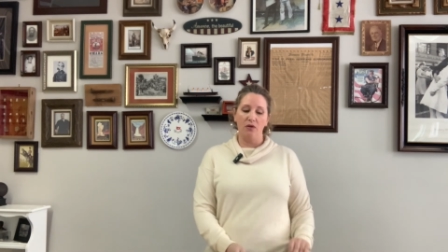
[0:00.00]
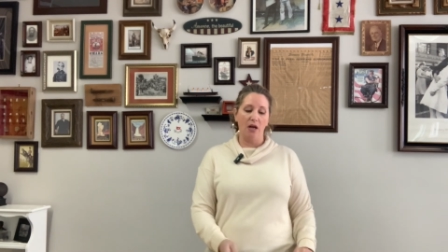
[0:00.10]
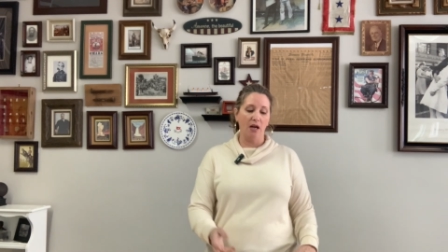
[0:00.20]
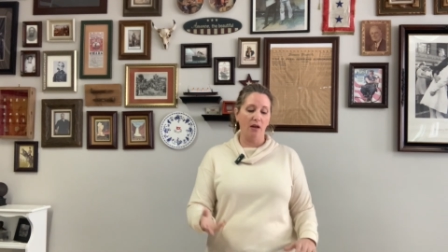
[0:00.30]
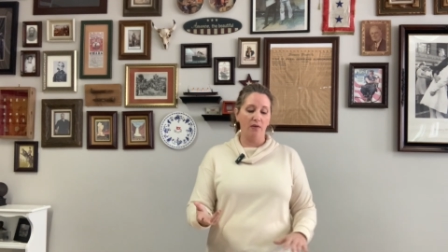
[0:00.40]

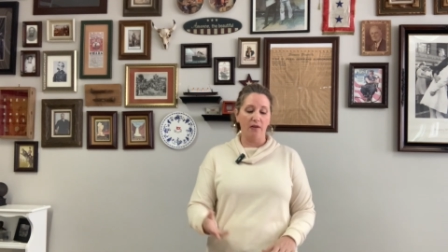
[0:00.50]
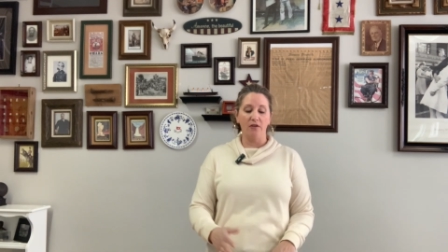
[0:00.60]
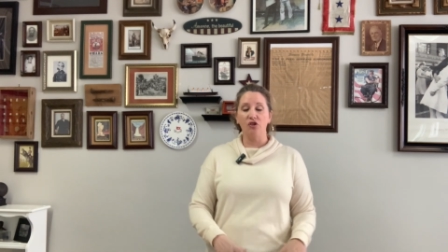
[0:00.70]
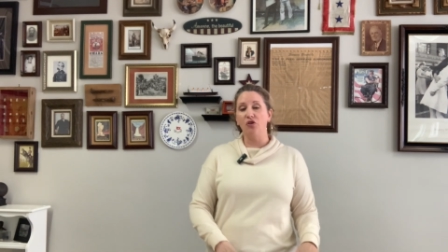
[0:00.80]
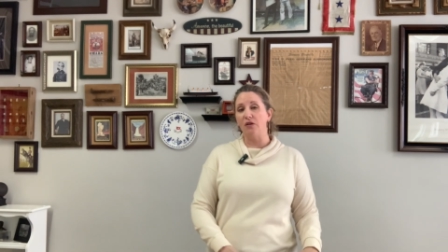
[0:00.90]
that the
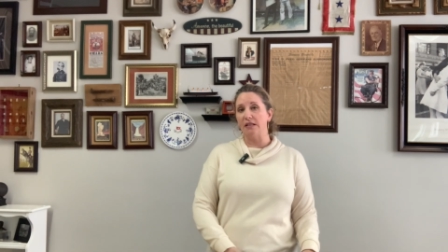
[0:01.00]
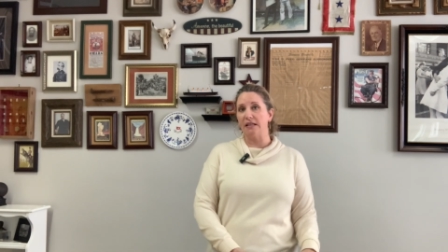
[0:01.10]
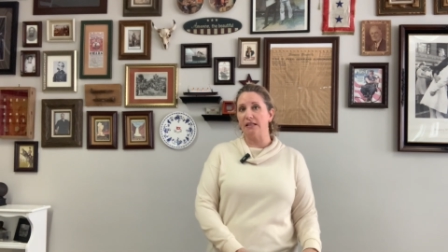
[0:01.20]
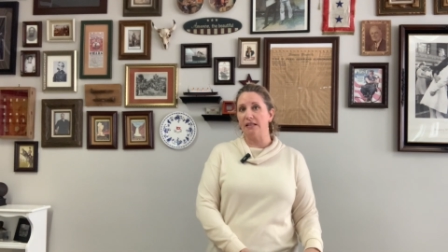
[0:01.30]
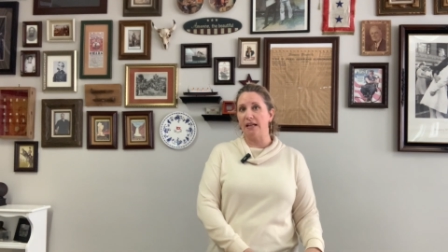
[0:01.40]
students
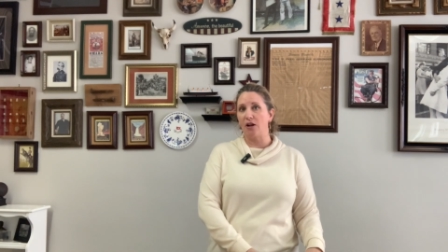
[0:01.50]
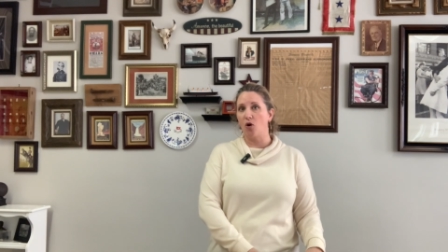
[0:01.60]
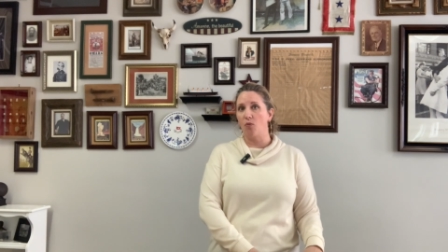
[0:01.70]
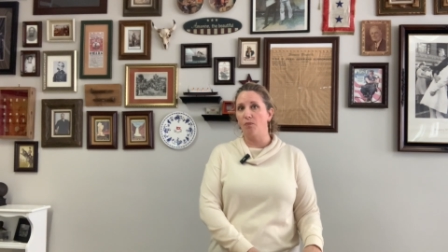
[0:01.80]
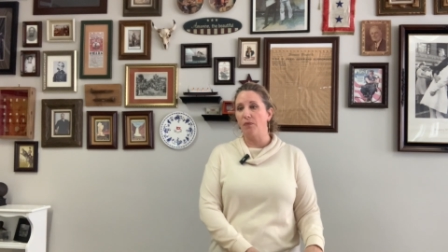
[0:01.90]
get to take
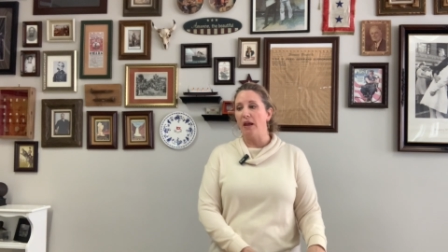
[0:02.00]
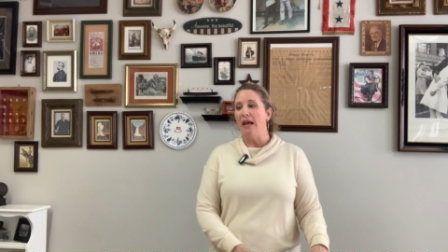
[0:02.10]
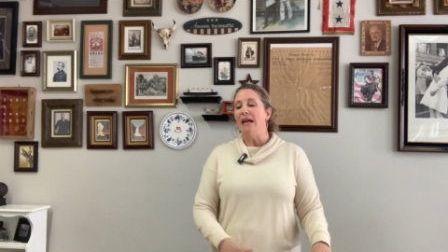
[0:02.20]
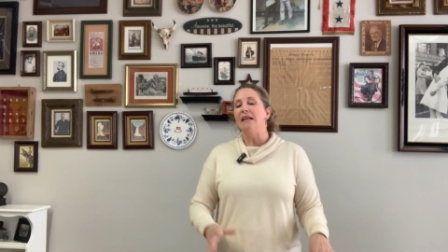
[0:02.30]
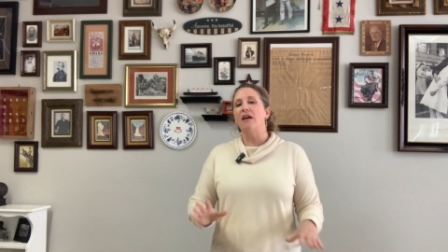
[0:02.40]
home. Now,